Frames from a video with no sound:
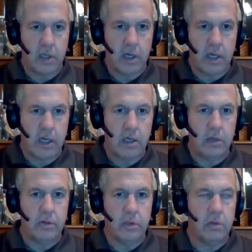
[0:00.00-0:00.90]

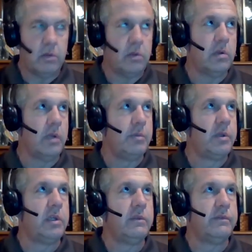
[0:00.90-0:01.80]
You're
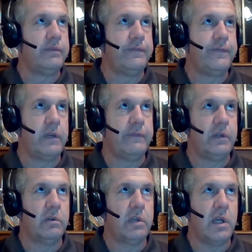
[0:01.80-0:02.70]
limited in
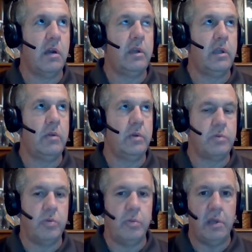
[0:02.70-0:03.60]
Fairfield County, which
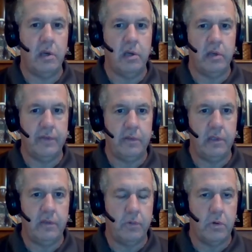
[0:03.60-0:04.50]
would be Area
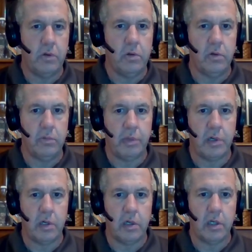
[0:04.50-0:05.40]
54, North
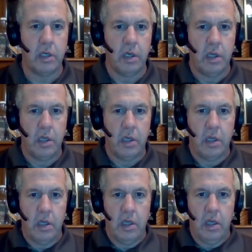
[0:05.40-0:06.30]
Park.
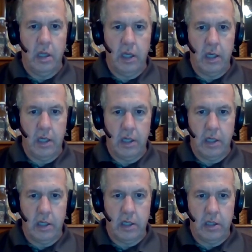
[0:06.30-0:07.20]

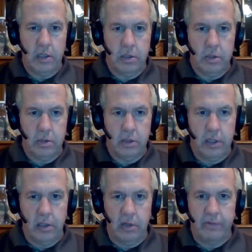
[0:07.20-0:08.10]

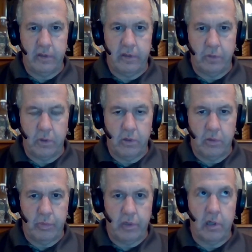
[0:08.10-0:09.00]
Area 54,
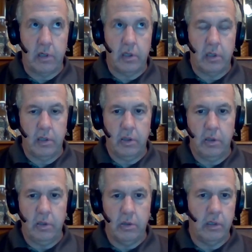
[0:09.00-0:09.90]
North Park.
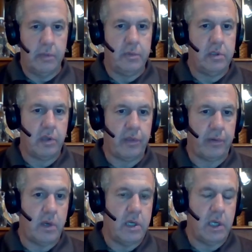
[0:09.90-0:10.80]
You're limited to
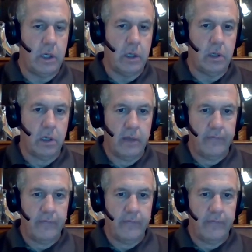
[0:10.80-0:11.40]
3 deer.